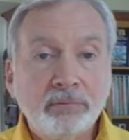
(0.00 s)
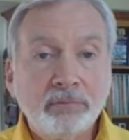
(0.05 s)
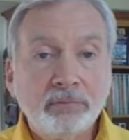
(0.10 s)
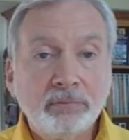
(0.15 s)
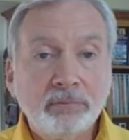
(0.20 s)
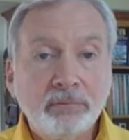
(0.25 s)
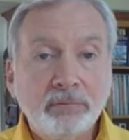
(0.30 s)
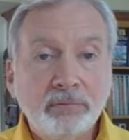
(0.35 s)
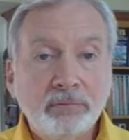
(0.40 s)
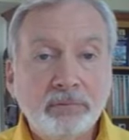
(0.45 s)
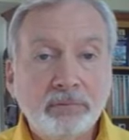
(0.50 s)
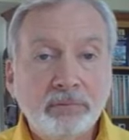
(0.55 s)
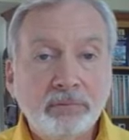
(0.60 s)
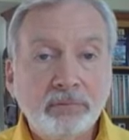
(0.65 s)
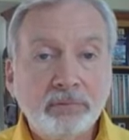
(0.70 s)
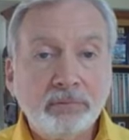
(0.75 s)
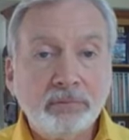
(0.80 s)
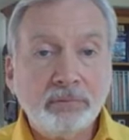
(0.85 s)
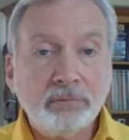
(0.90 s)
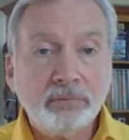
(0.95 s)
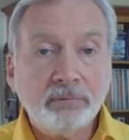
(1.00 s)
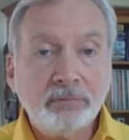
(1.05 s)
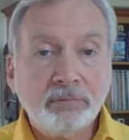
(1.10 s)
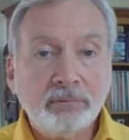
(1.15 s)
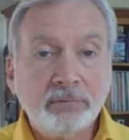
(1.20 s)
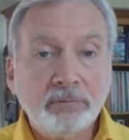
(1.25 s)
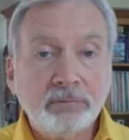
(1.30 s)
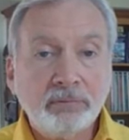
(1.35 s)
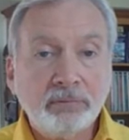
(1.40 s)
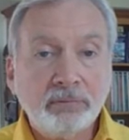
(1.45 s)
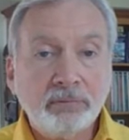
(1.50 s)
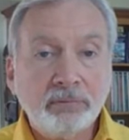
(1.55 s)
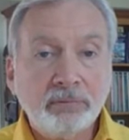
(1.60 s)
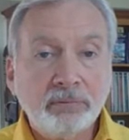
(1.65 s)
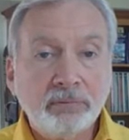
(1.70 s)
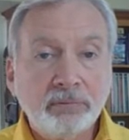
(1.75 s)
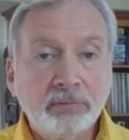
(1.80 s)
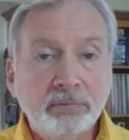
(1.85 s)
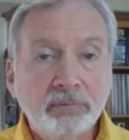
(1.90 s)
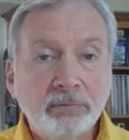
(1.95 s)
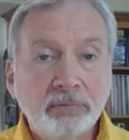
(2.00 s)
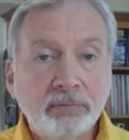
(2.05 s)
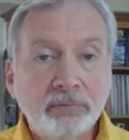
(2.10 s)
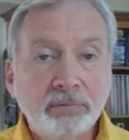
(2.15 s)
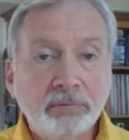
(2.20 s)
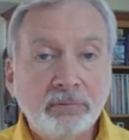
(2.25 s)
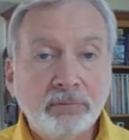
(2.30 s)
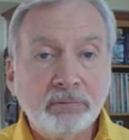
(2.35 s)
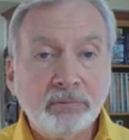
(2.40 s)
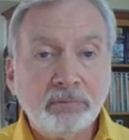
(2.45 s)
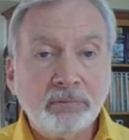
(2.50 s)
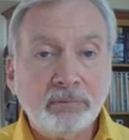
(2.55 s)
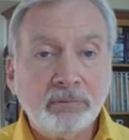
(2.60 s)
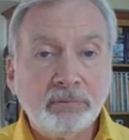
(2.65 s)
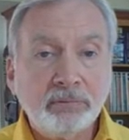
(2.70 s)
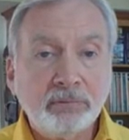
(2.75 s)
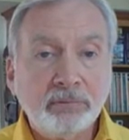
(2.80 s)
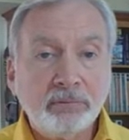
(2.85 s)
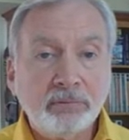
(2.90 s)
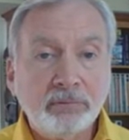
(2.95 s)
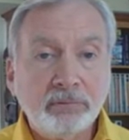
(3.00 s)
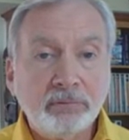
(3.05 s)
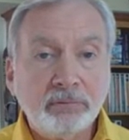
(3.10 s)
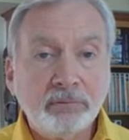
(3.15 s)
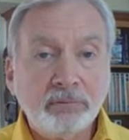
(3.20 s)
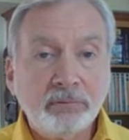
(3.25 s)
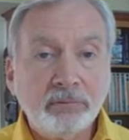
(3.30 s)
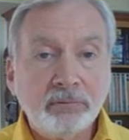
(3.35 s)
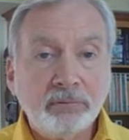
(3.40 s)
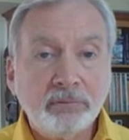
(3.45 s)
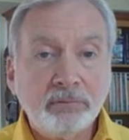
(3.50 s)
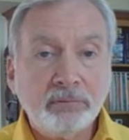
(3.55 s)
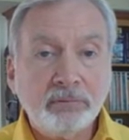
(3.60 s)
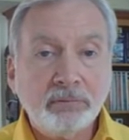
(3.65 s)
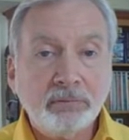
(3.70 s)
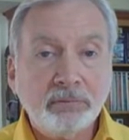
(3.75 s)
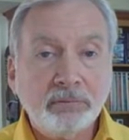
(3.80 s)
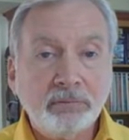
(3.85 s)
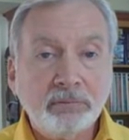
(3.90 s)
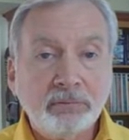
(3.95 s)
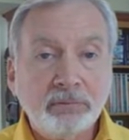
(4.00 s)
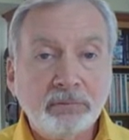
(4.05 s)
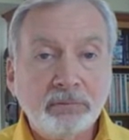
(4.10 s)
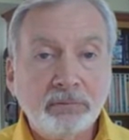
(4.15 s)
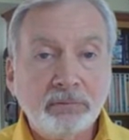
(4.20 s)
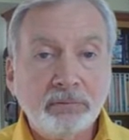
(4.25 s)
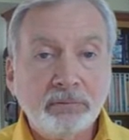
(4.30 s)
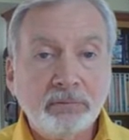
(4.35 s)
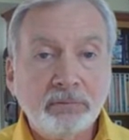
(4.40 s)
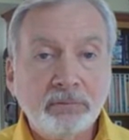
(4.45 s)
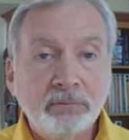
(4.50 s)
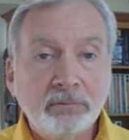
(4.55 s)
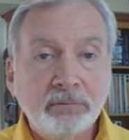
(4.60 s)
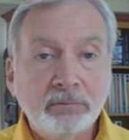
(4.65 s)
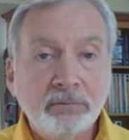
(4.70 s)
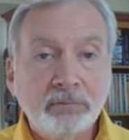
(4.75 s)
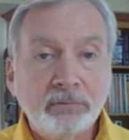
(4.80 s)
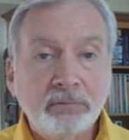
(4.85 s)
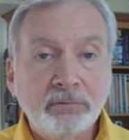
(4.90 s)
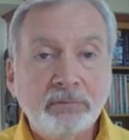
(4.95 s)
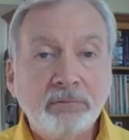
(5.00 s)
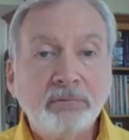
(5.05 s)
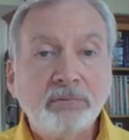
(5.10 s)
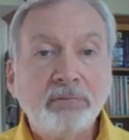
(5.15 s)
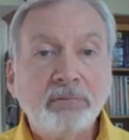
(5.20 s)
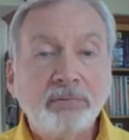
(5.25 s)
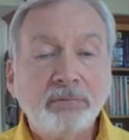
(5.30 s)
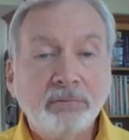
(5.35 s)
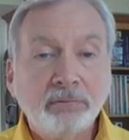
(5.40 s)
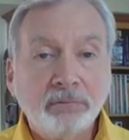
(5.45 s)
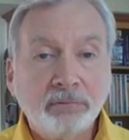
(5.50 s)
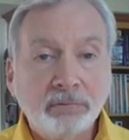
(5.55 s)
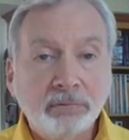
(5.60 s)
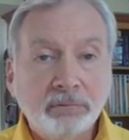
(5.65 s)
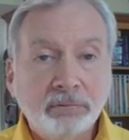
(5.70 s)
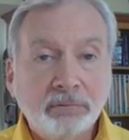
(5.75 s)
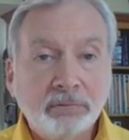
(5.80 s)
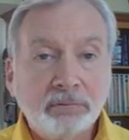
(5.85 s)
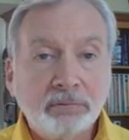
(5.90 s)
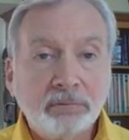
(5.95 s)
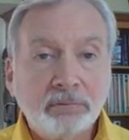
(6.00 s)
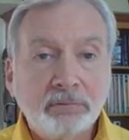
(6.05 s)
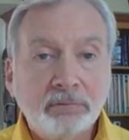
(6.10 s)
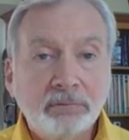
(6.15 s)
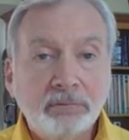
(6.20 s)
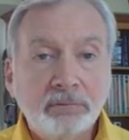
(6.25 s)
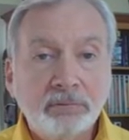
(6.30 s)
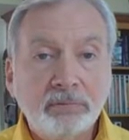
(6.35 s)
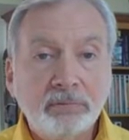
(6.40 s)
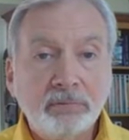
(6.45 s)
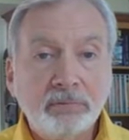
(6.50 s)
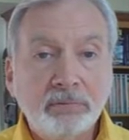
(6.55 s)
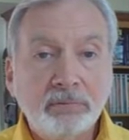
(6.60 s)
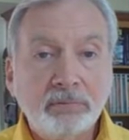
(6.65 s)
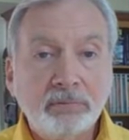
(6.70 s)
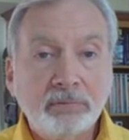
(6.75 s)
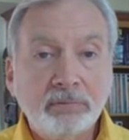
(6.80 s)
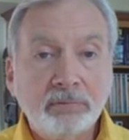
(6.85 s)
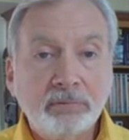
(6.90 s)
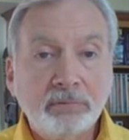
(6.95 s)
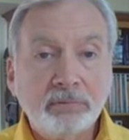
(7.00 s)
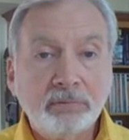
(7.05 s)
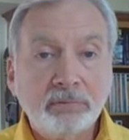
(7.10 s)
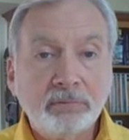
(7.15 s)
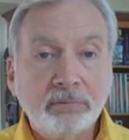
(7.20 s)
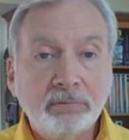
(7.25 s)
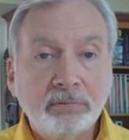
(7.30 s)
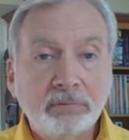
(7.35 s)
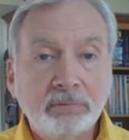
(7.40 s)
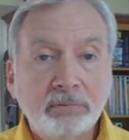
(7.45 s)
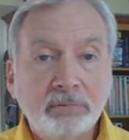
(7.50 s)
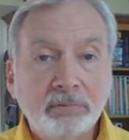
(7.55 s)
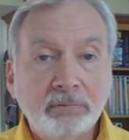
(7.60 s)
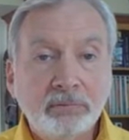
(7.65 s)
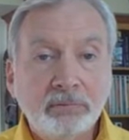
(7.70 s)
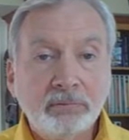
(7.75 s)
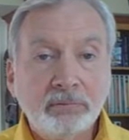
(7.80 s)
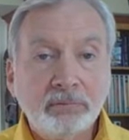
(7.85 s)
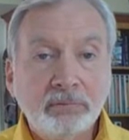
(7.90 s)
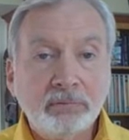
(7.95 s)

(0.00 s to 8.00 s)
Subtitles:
This person isn't speaking.